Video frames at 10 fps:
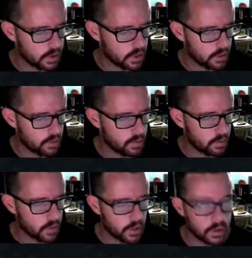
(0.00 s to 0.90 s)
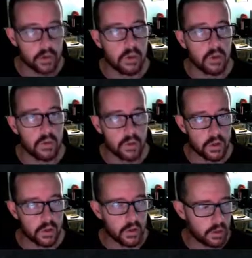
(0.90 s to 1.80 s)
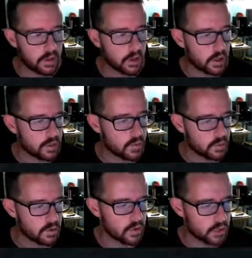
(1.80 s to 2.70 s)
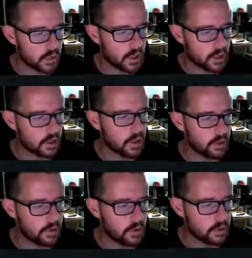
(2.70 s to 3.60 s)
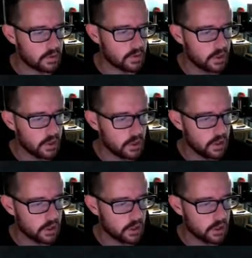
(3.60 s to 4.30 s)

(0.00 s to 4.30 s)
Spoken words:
I would say would be Red Hood. Red Hood I think has some really swaggy combos